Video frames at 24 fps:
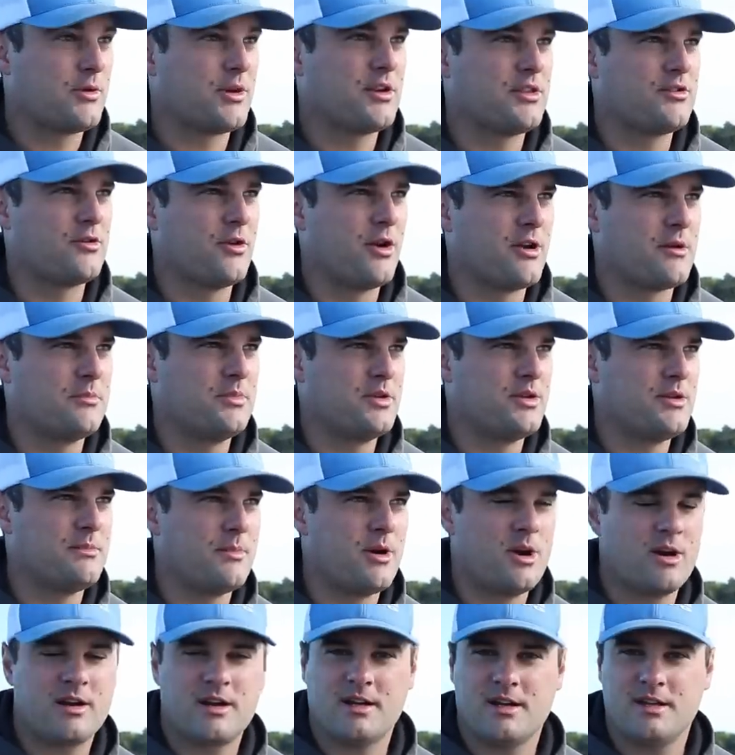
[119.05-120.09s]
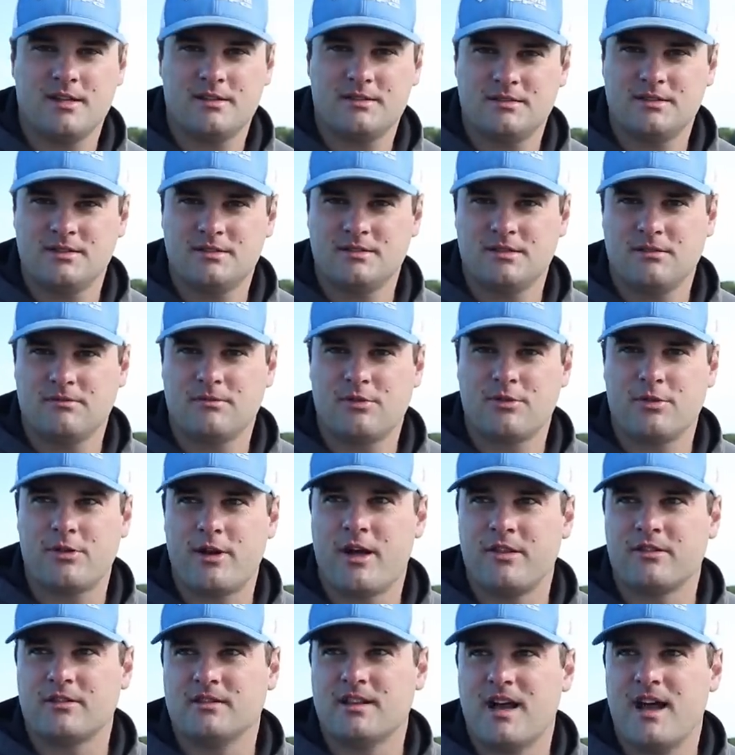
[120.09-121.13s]
we're gonna throw out a buoy marker, throw
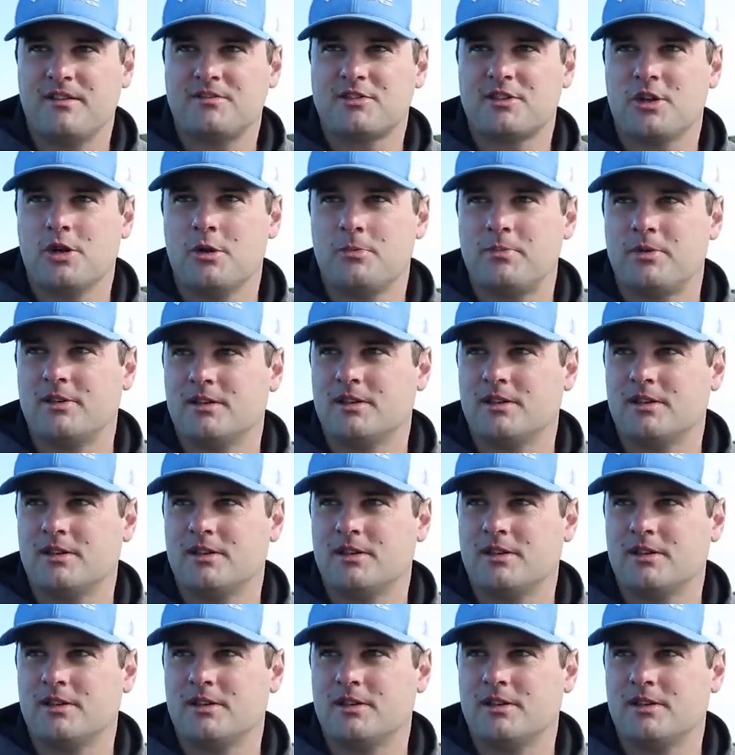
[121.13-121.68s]
it on the live scope